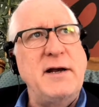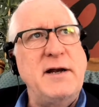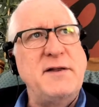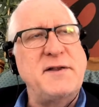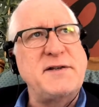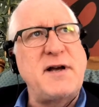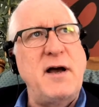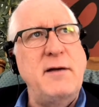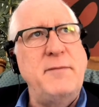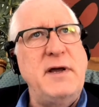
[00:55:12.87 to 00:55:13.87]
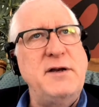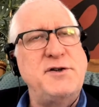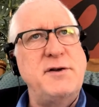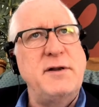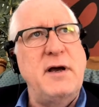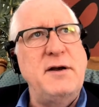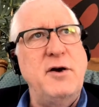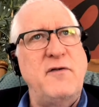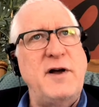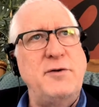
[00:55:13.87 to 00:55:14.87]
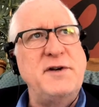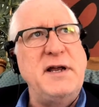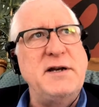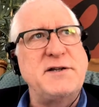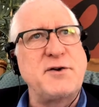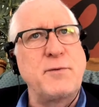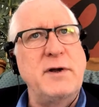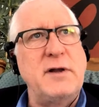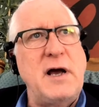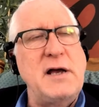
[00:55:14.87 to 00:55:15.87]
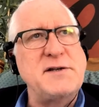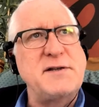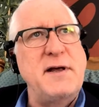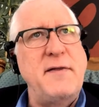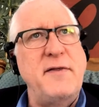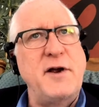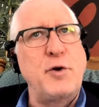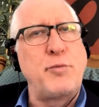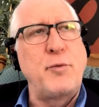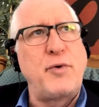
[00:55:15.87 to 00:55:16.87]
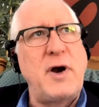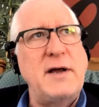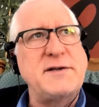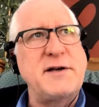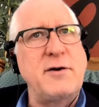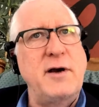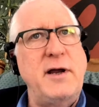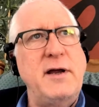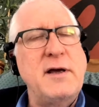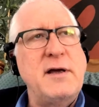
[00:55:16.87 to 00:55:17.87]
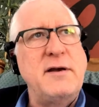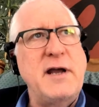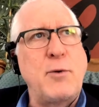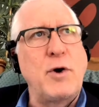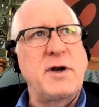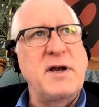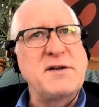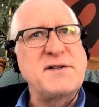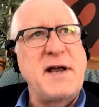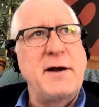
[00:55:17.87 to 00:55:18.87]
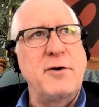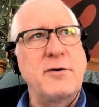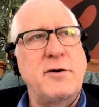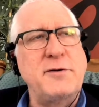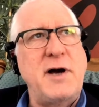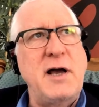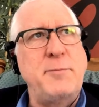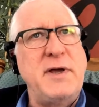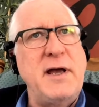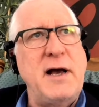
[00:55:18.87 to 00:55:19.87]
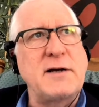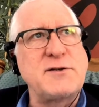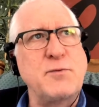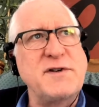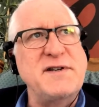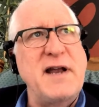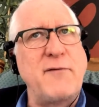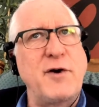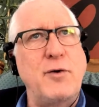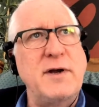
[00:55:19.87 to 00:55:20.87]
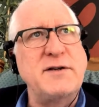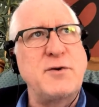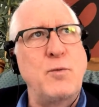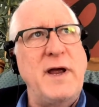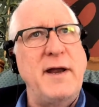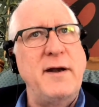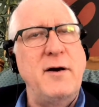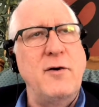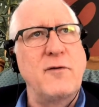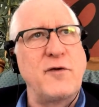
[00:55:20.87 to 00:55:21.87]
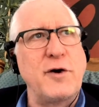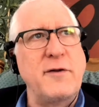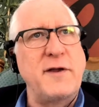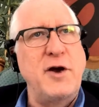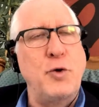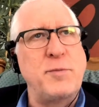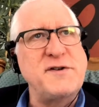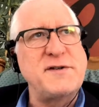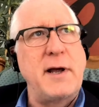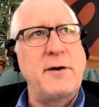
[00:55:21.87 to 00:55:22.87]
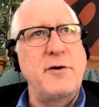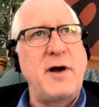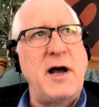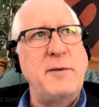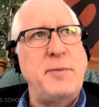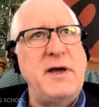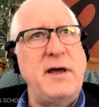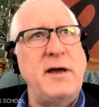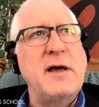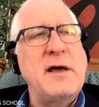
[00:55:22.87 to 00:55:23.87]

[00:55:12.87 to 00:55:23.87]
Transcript: And at the time, eng- Novell needed to realize that their proprietary networking standard called IPX was never going to win over the open standard IP,